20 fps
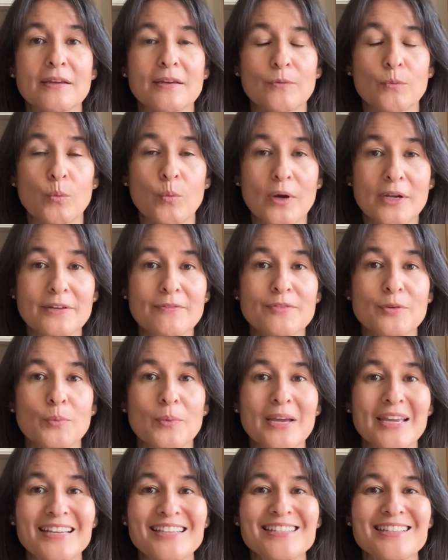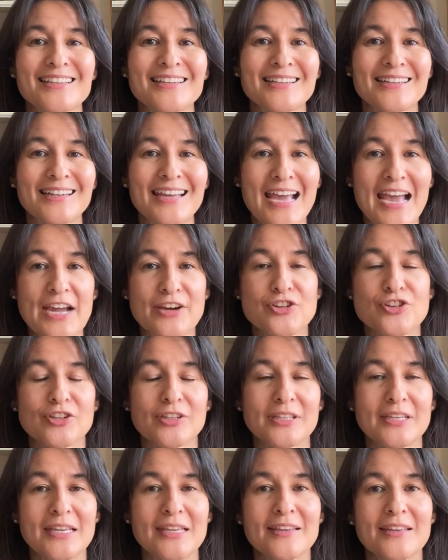one of the ways that it
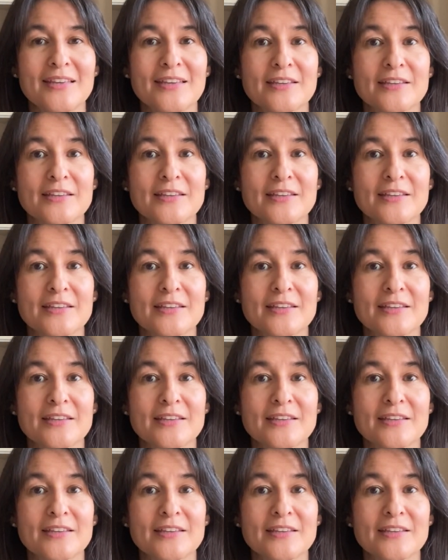actually